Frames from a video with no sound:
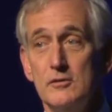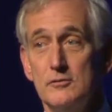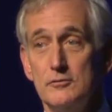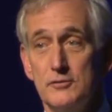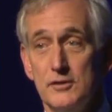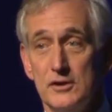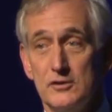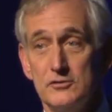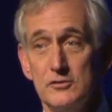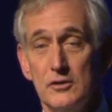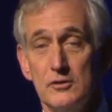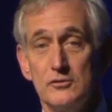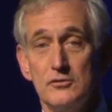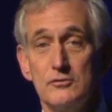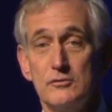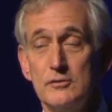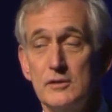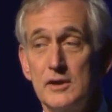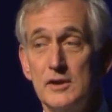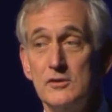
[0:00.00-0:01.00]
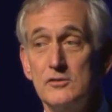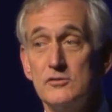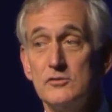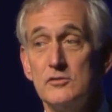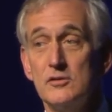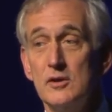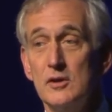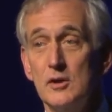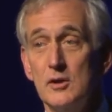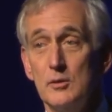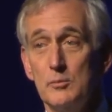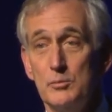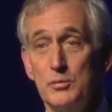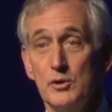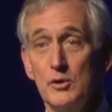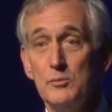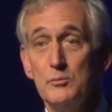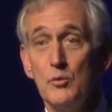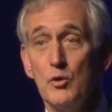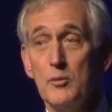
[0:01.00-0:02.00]
fix our streets,
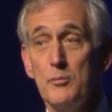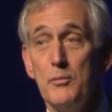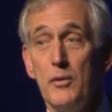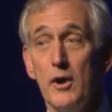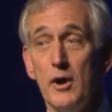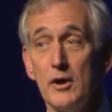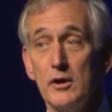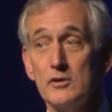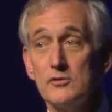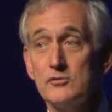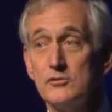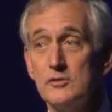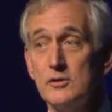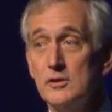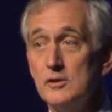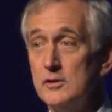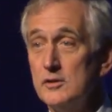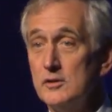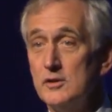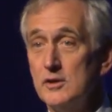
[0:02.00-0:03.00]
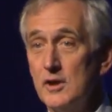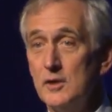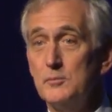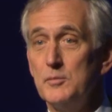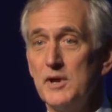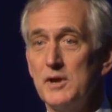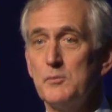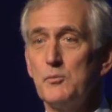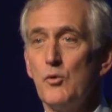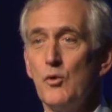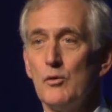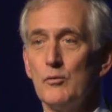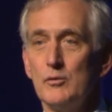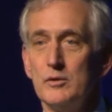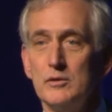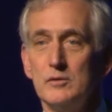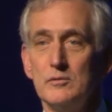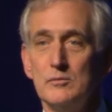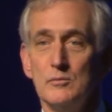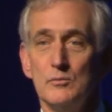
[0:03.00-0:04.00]
build more parks, and make
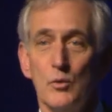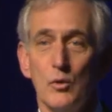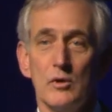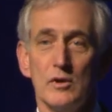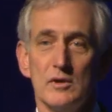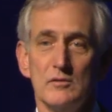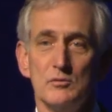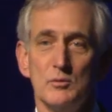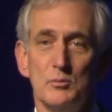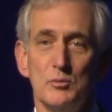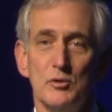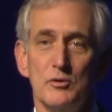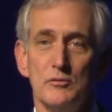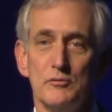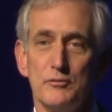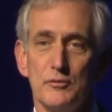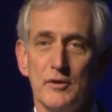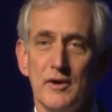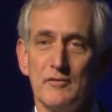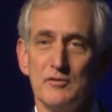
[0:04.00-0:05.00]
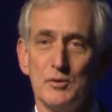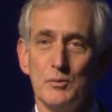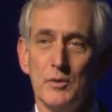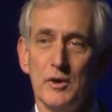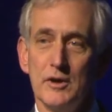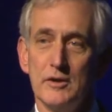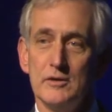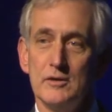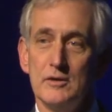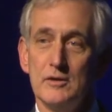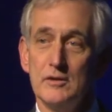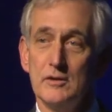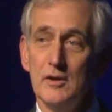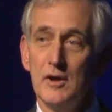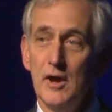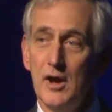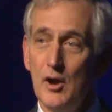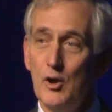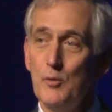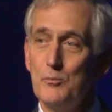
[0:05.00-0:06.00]
Portland more livable for everyone.
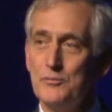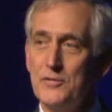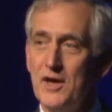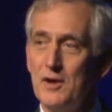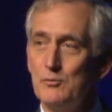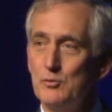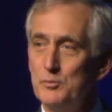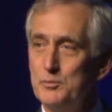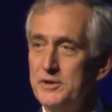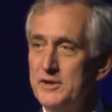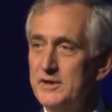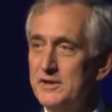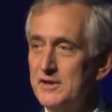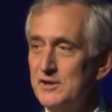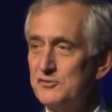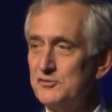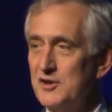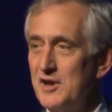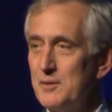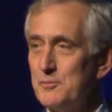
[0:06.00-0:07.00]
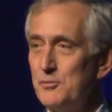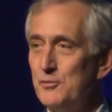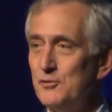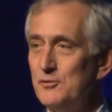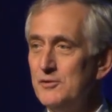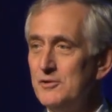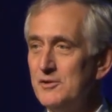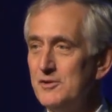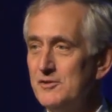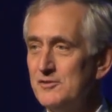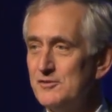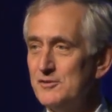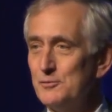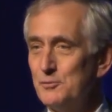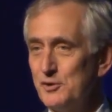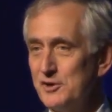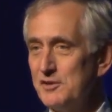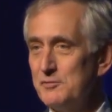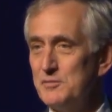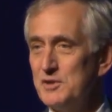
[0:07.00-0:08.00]
I hope that will be an example that will
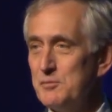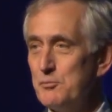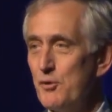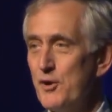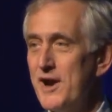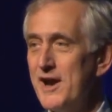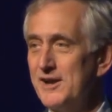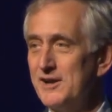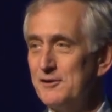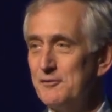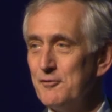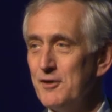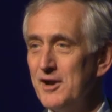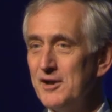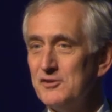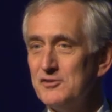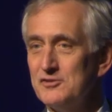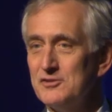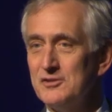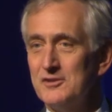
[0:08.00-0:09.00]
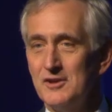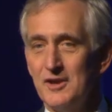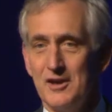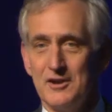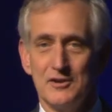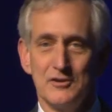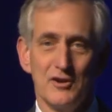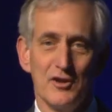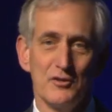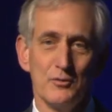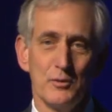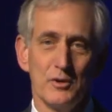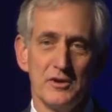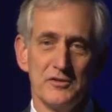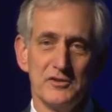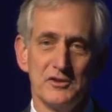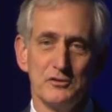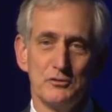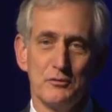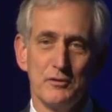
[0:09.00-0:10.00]
give me bragging rights at another one of
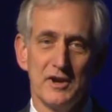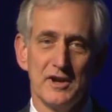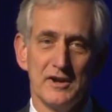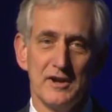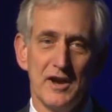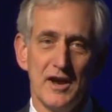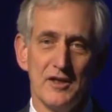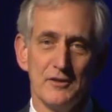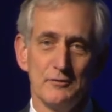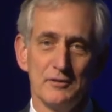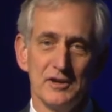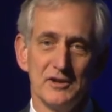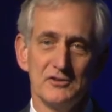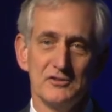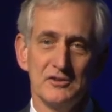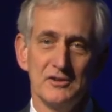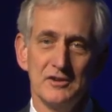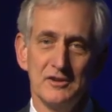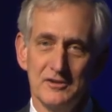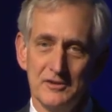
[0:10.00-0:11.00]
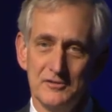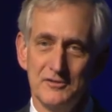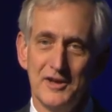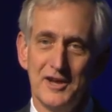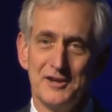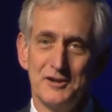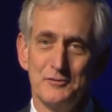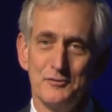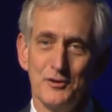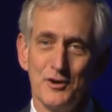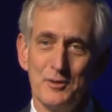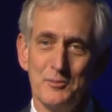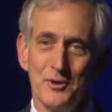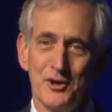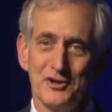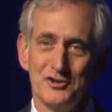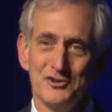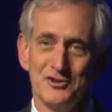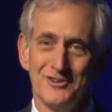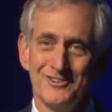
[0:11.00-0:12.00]
these great gatherings. Thank you very much.